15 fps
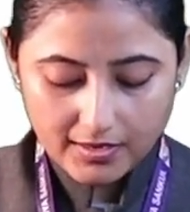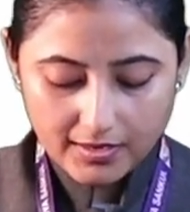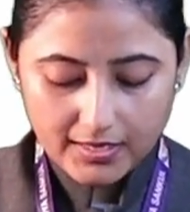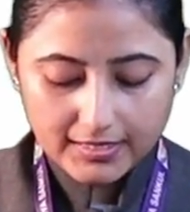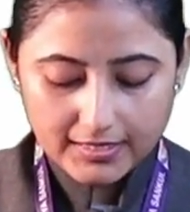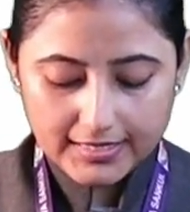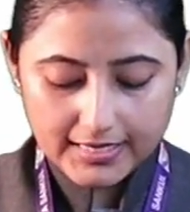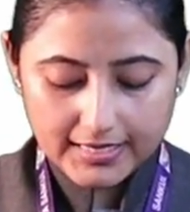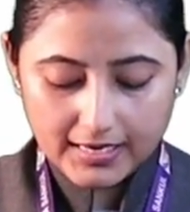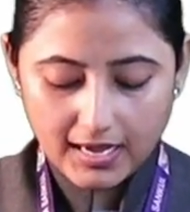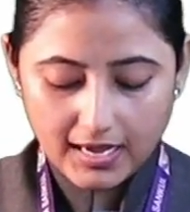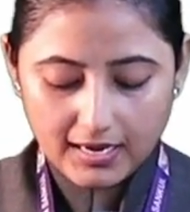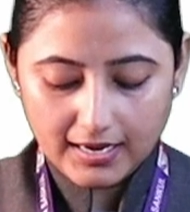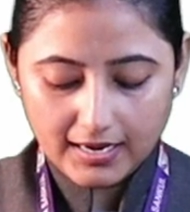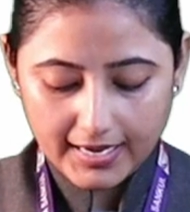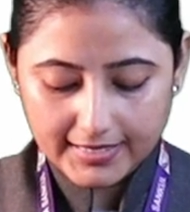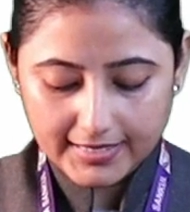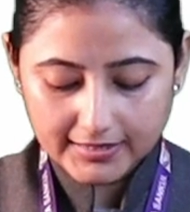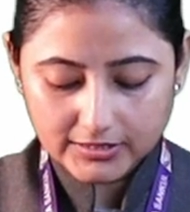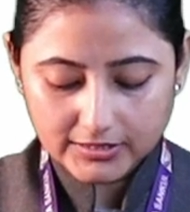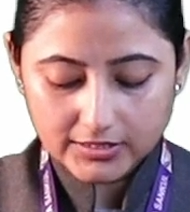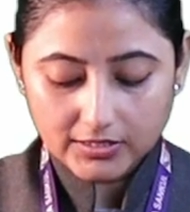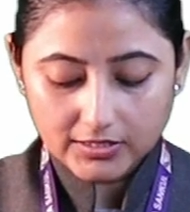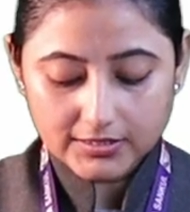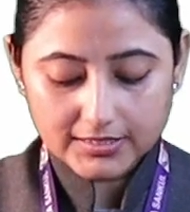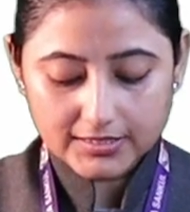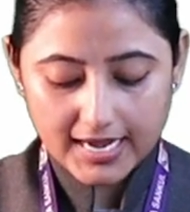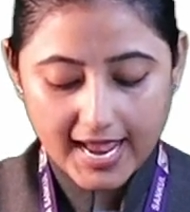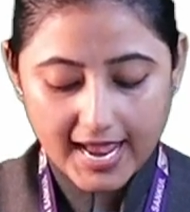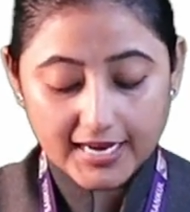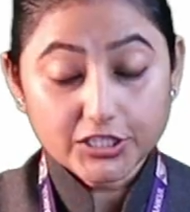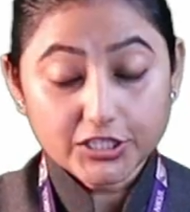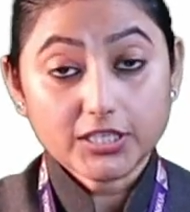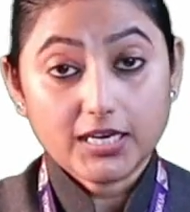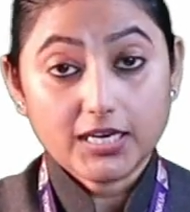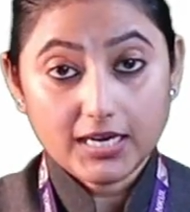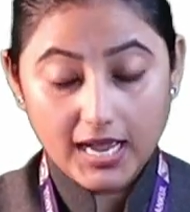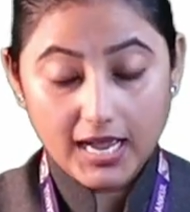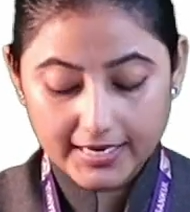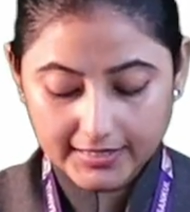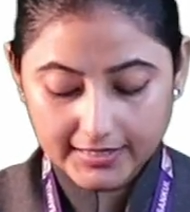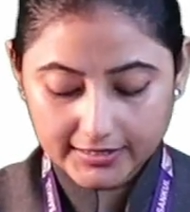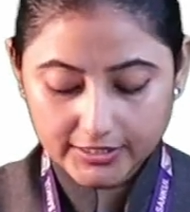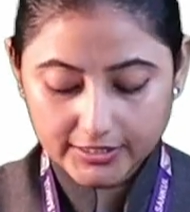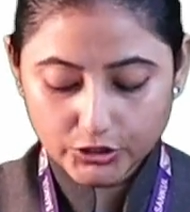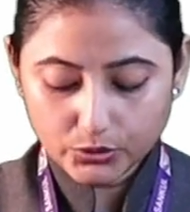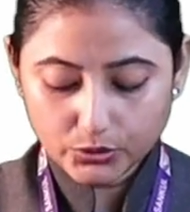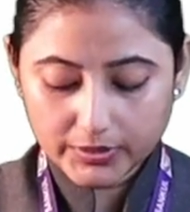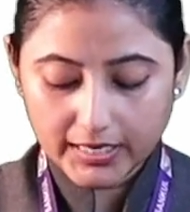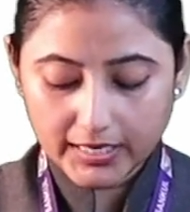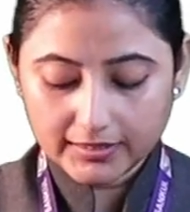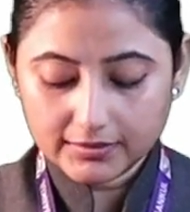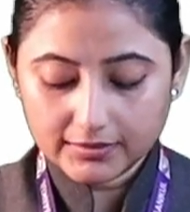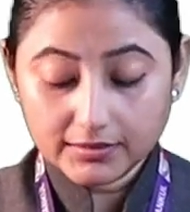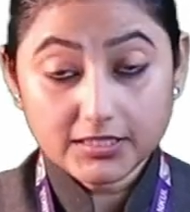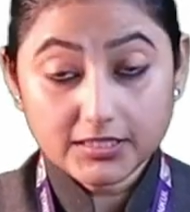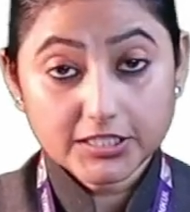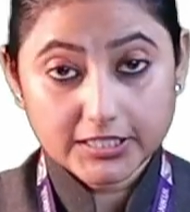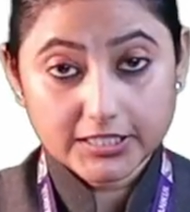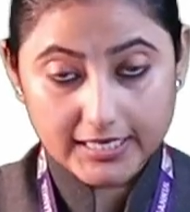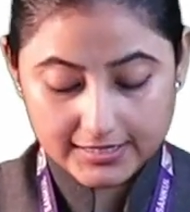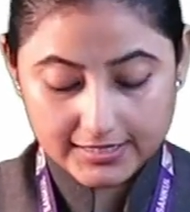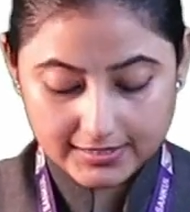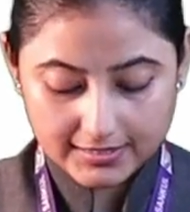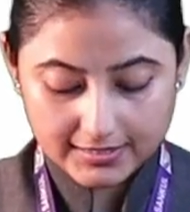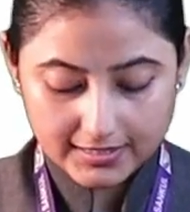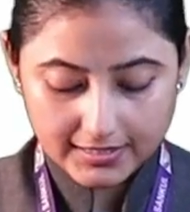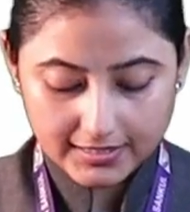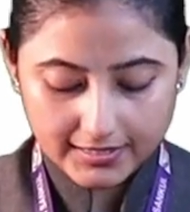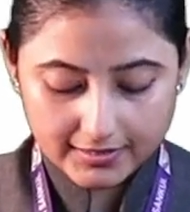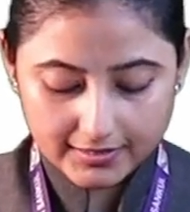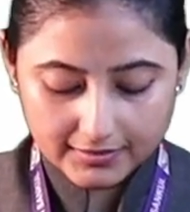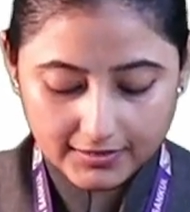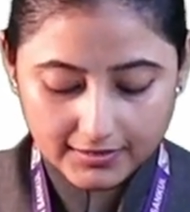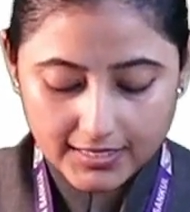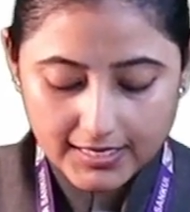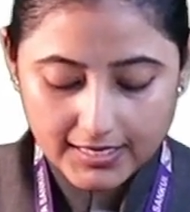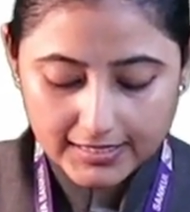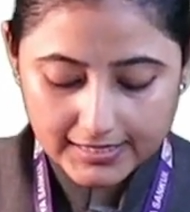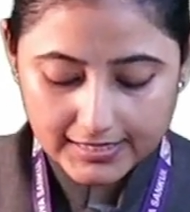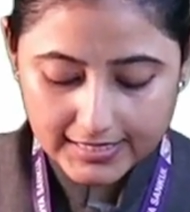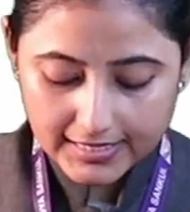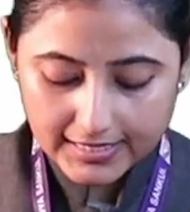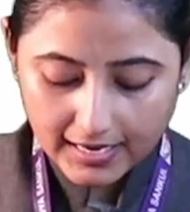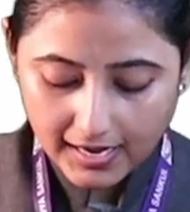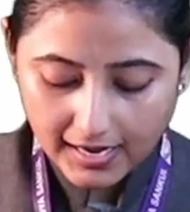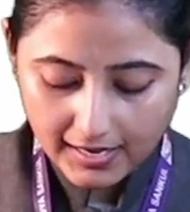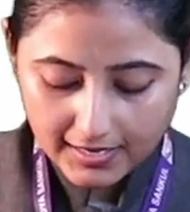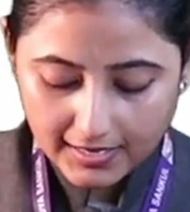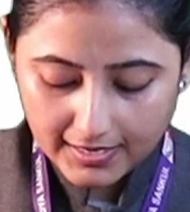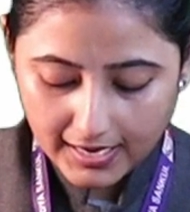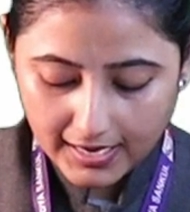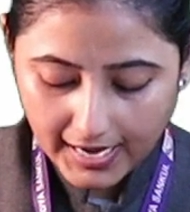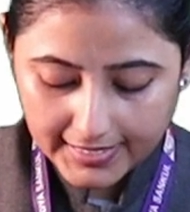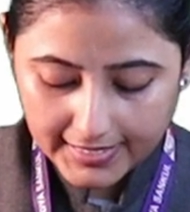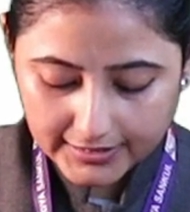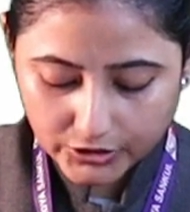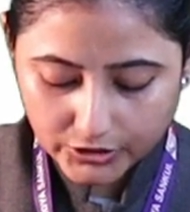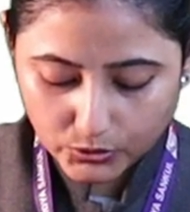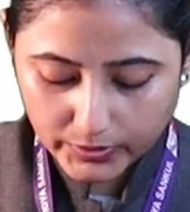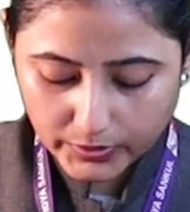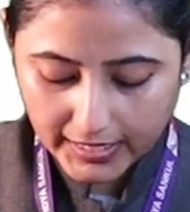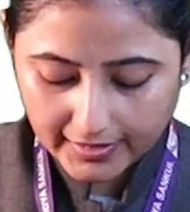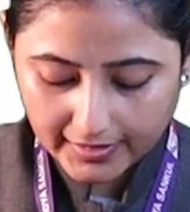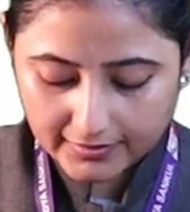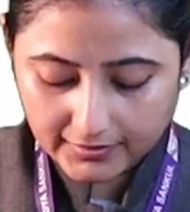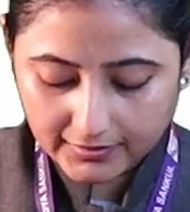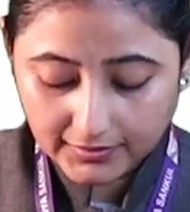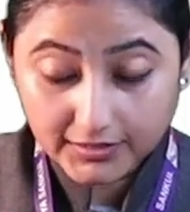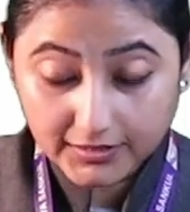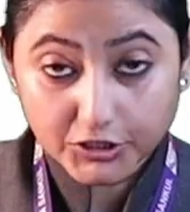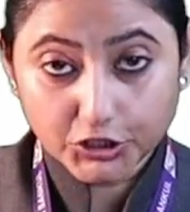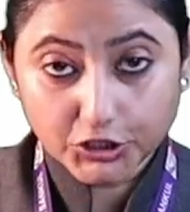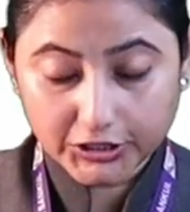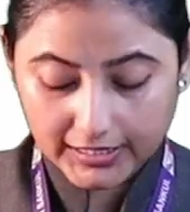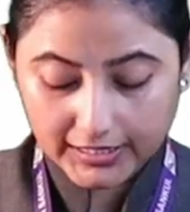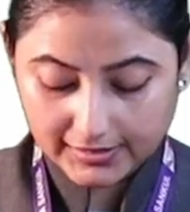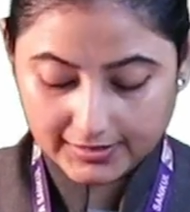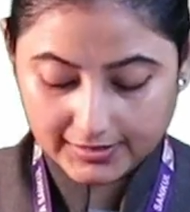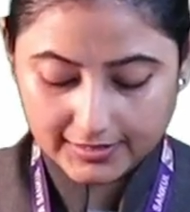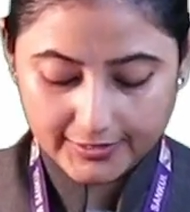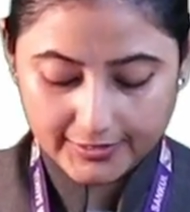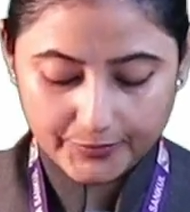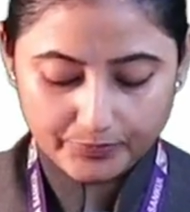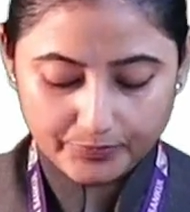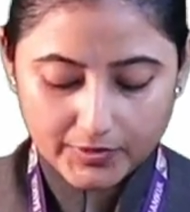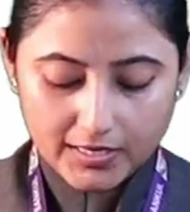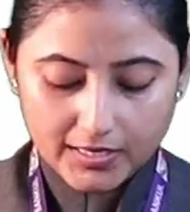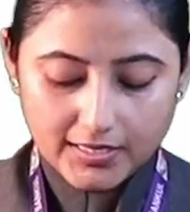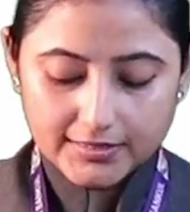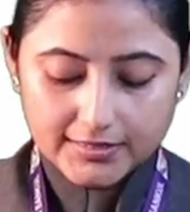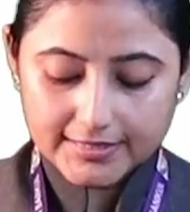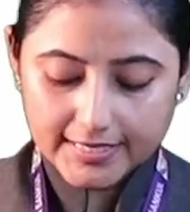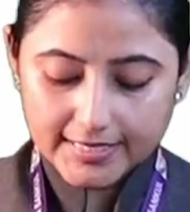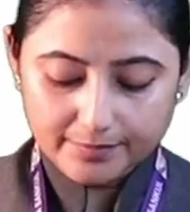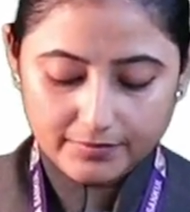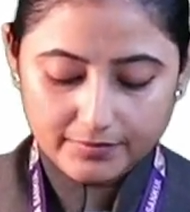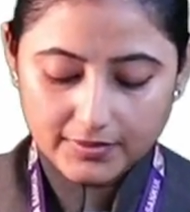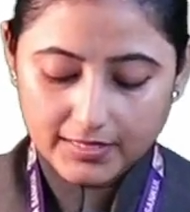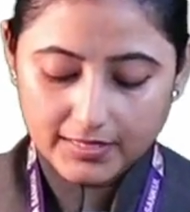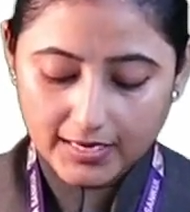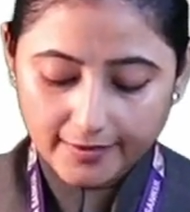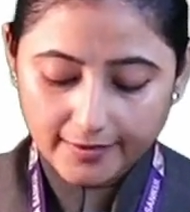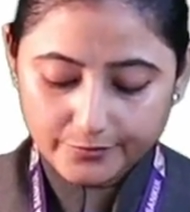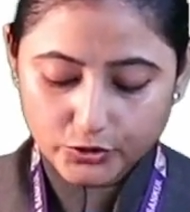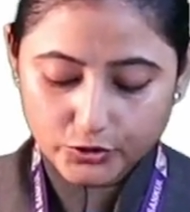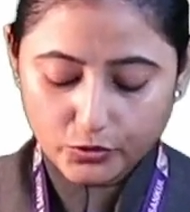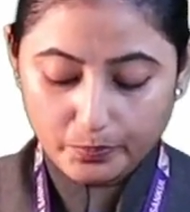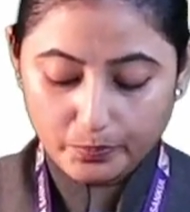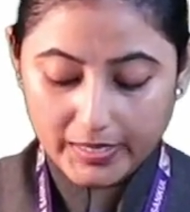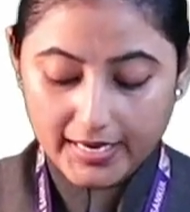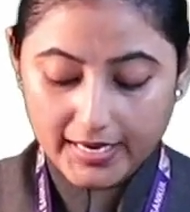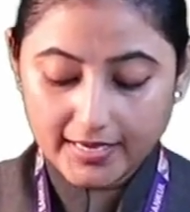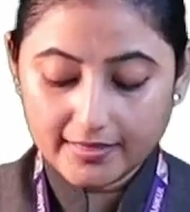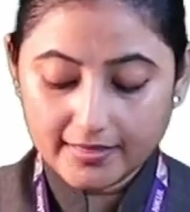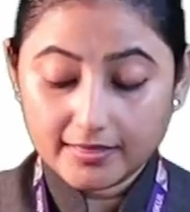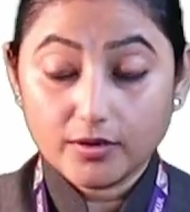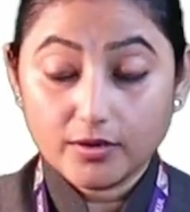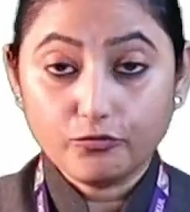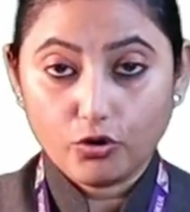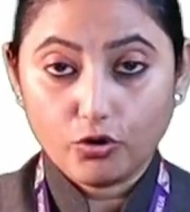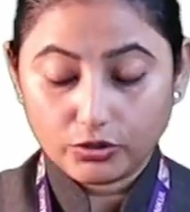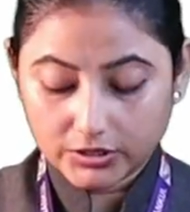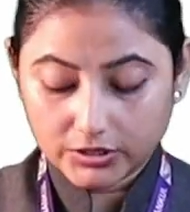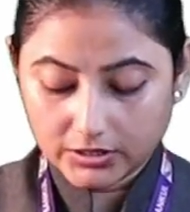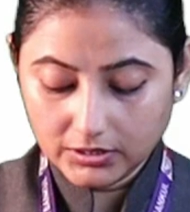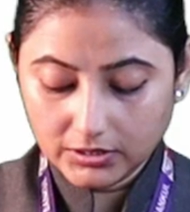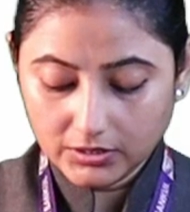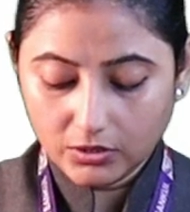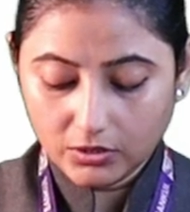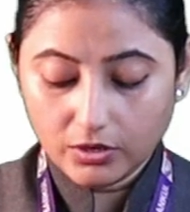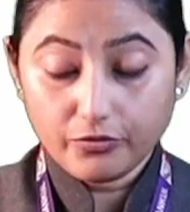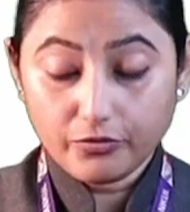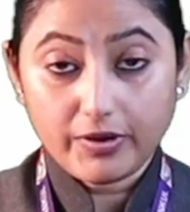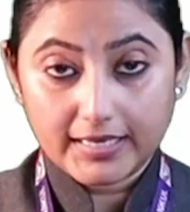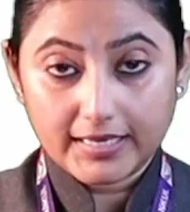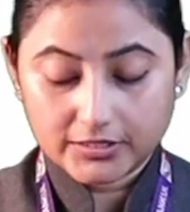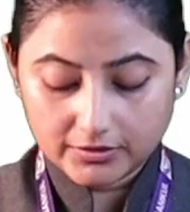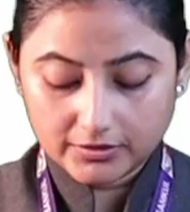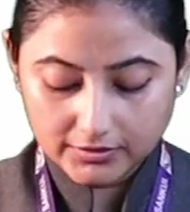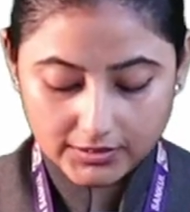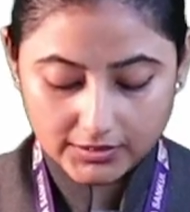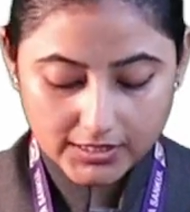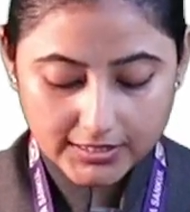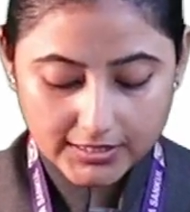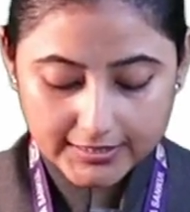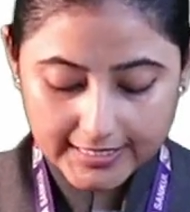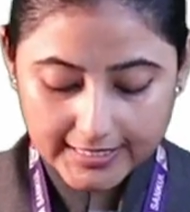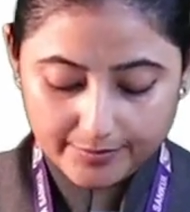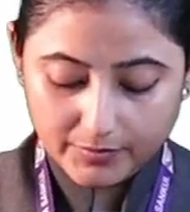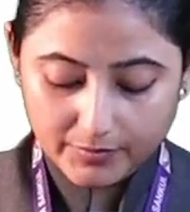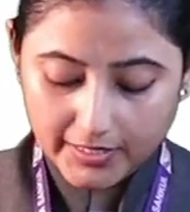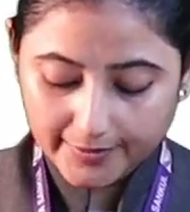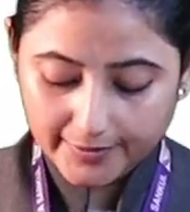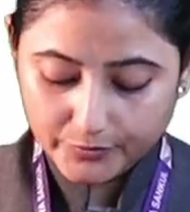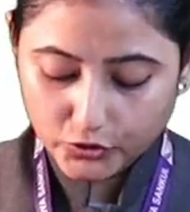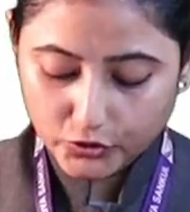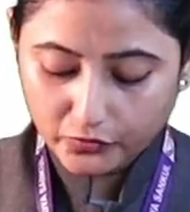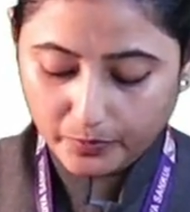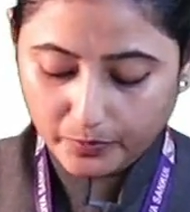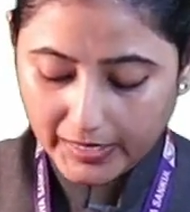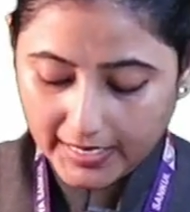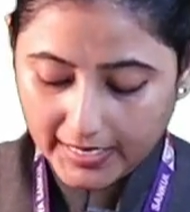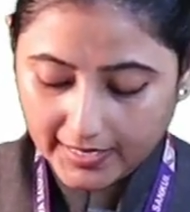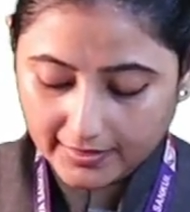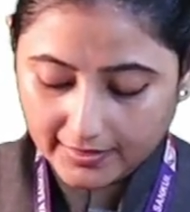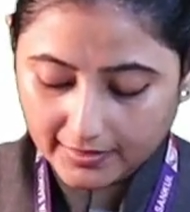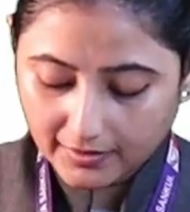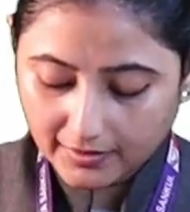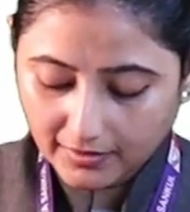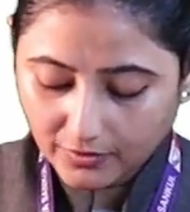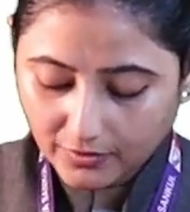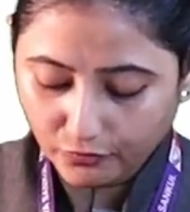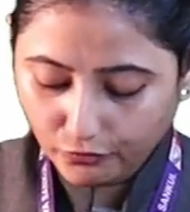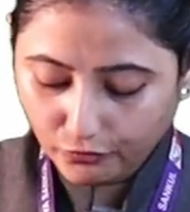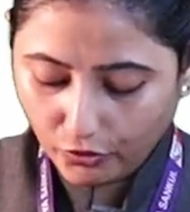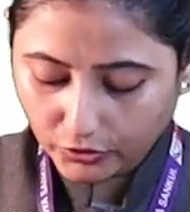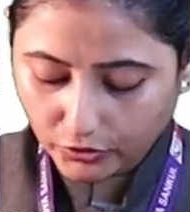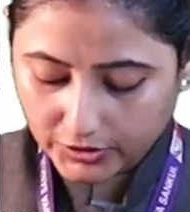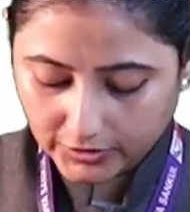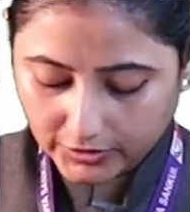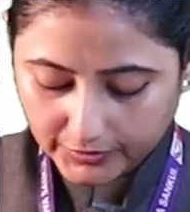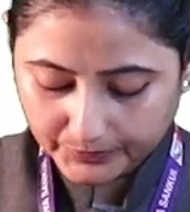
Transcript: Leela likes /like to gather shells. Here Leela likes to gather shells. Tim loves to play in the water or water. Tim loves to play in the water.